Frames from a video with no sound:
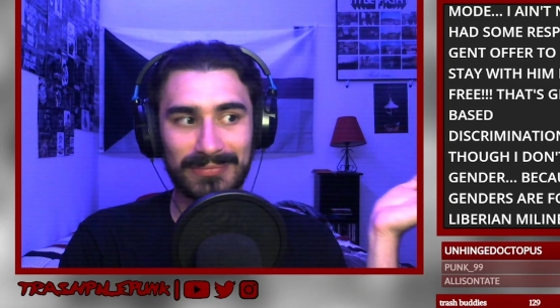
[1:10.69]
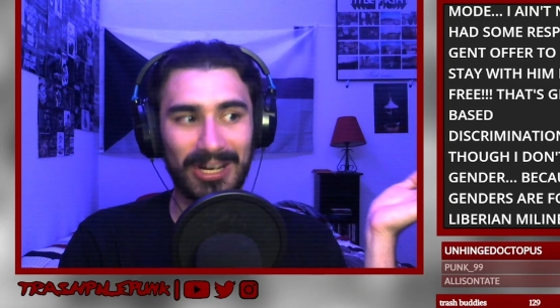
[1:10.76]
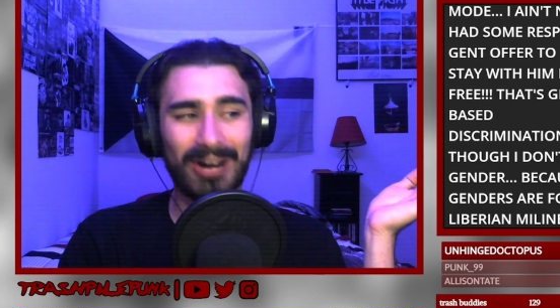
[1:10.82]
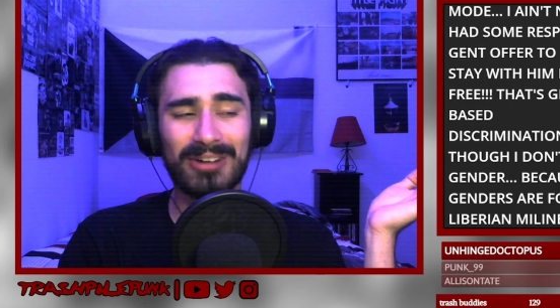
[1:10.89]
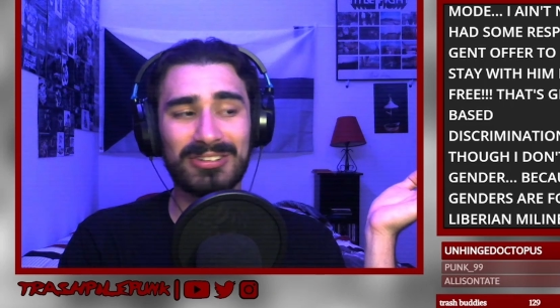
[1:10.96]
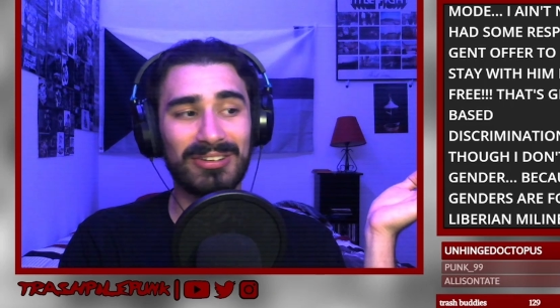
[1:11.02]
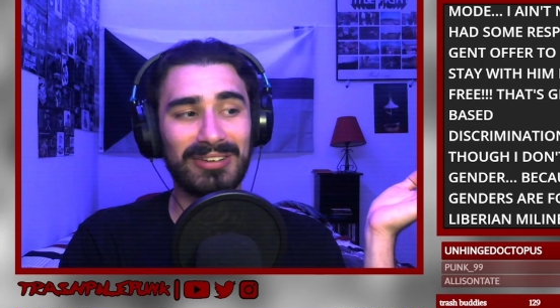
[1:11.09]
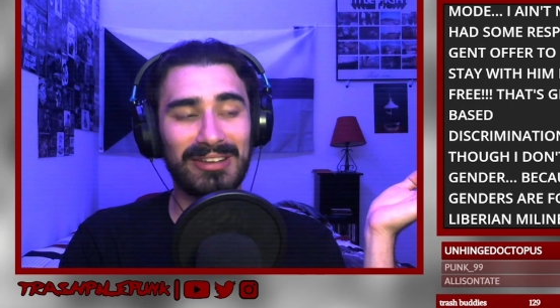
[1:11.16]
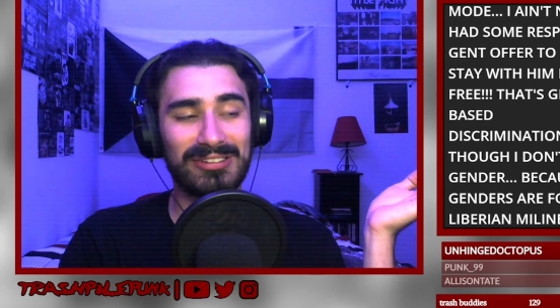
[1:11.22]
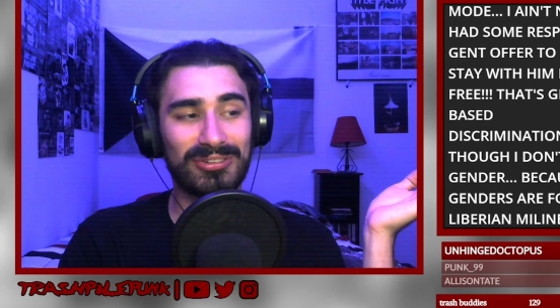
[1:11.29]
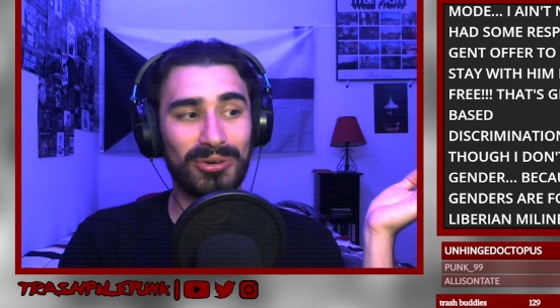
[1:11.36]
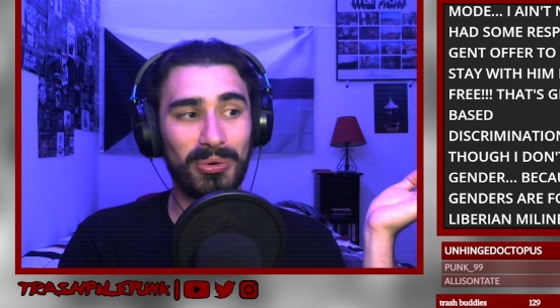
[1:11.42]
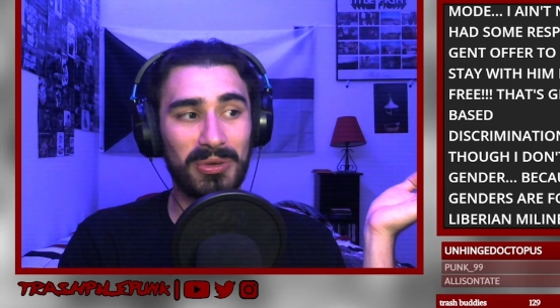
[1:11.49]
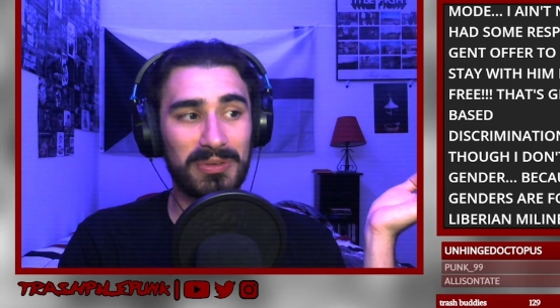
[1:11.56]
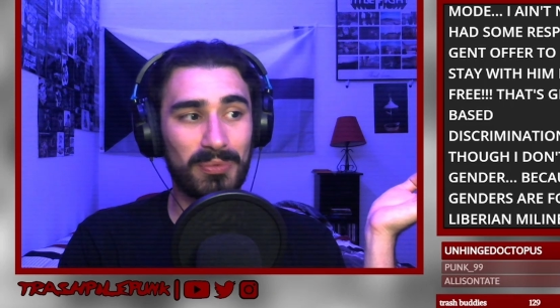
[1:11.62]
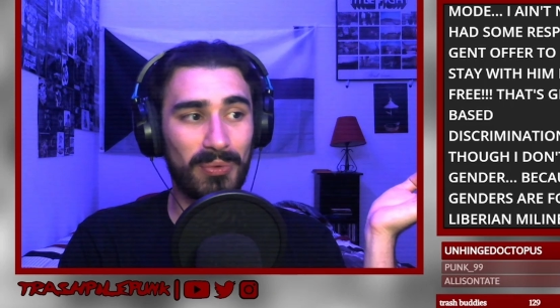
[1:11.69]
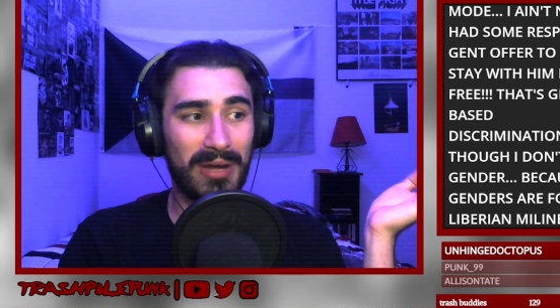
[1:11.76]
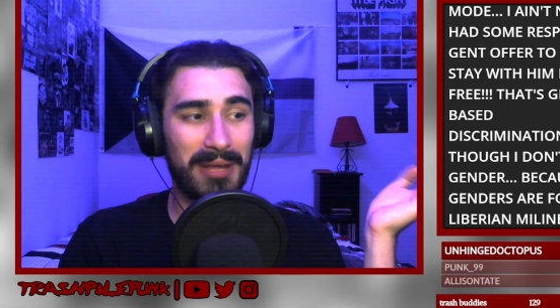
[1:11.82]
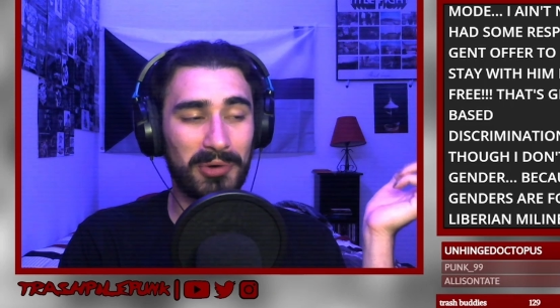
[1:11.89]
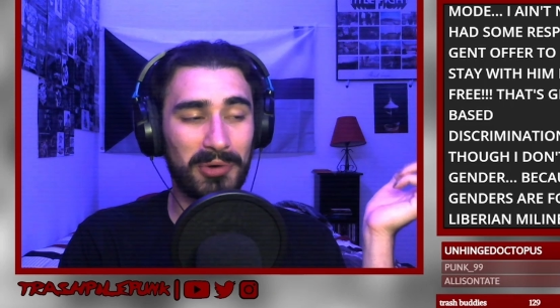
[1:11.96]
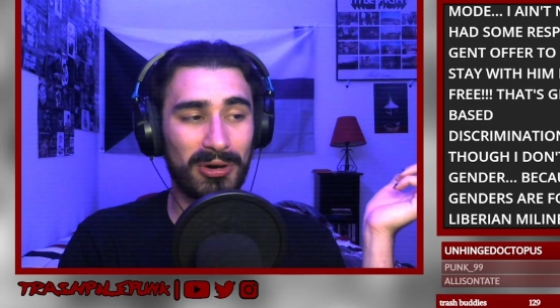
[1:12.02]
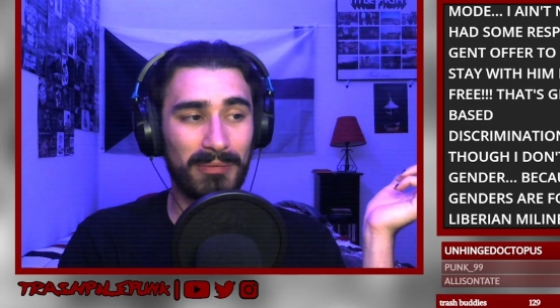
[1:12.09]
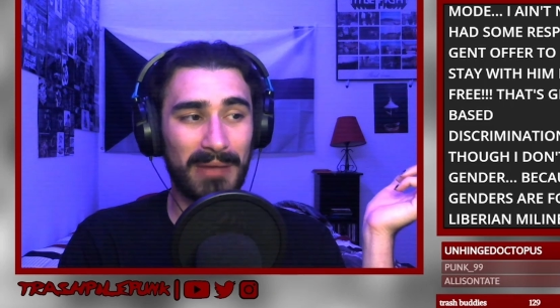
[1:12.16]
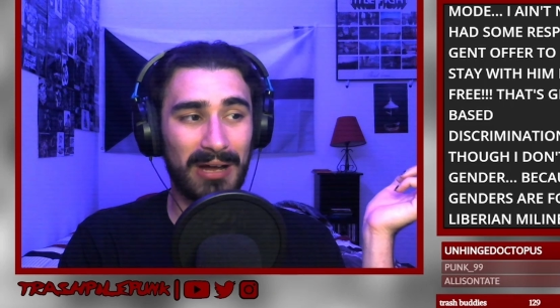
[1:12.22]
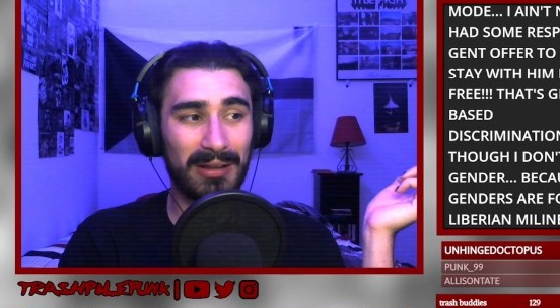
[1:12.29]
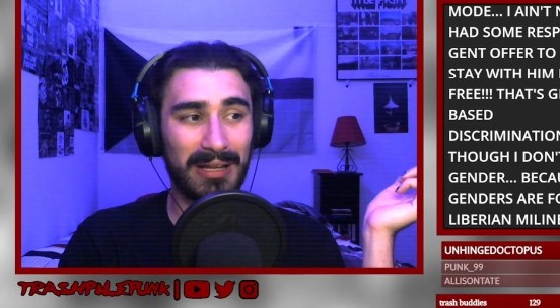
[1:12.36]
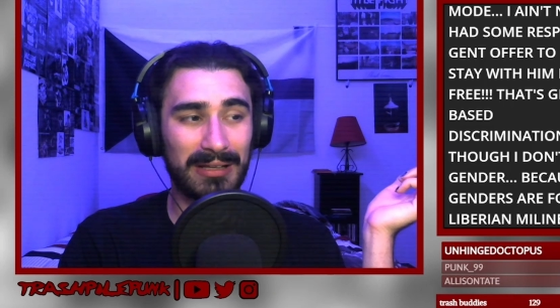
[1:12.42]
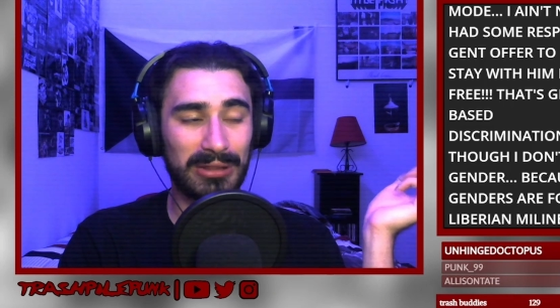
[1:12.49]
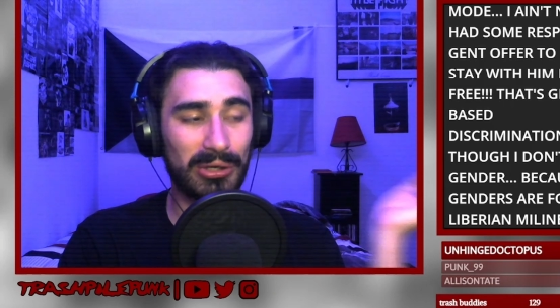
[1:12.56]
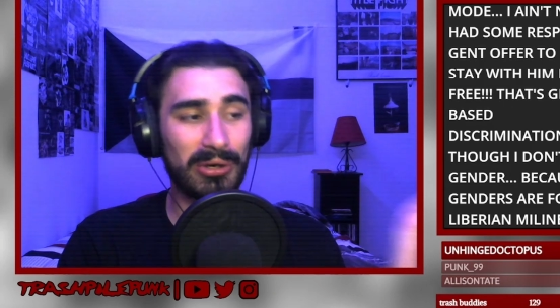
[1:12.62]
our Sunday school was way more about
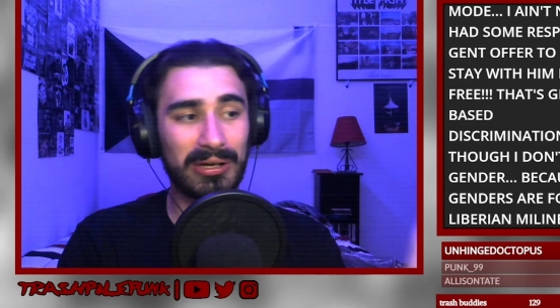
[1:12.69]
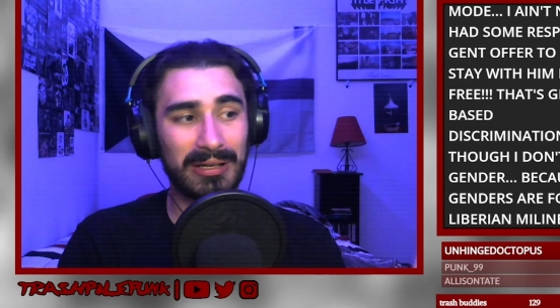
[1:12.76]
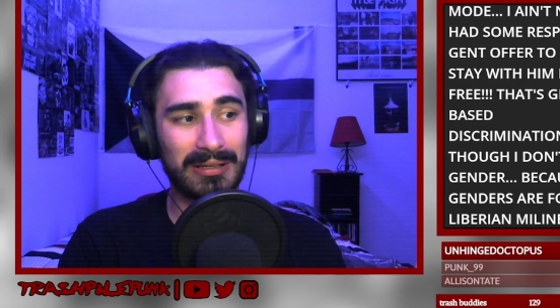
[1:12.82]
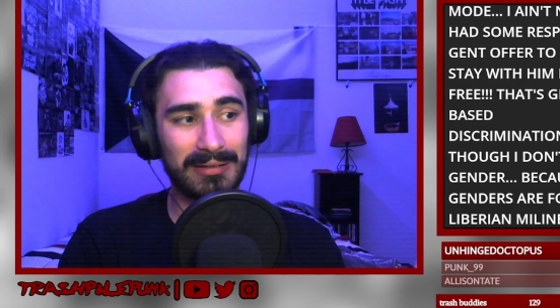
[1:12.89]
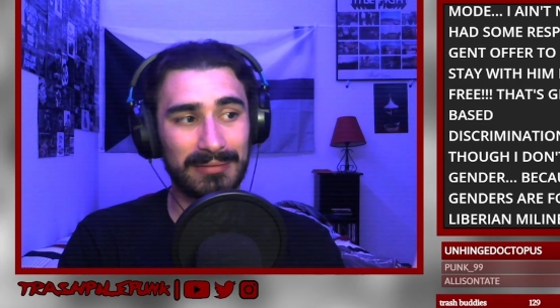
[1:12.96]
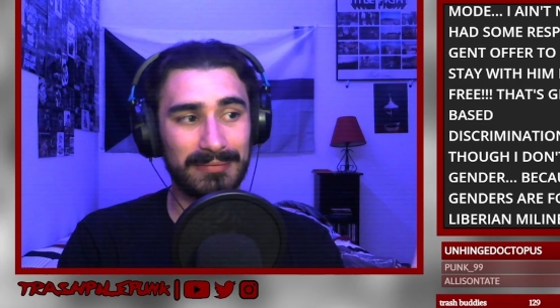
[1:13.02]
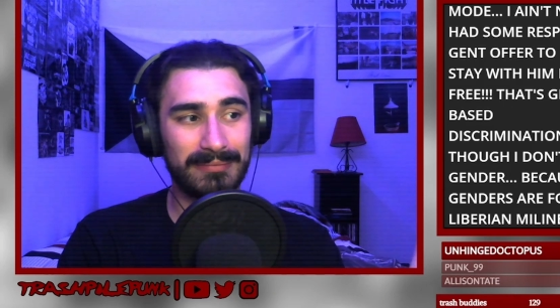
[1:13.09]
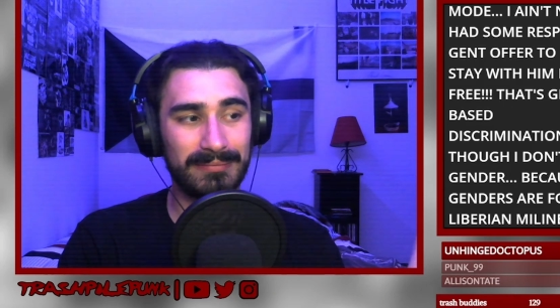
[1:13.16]
like learning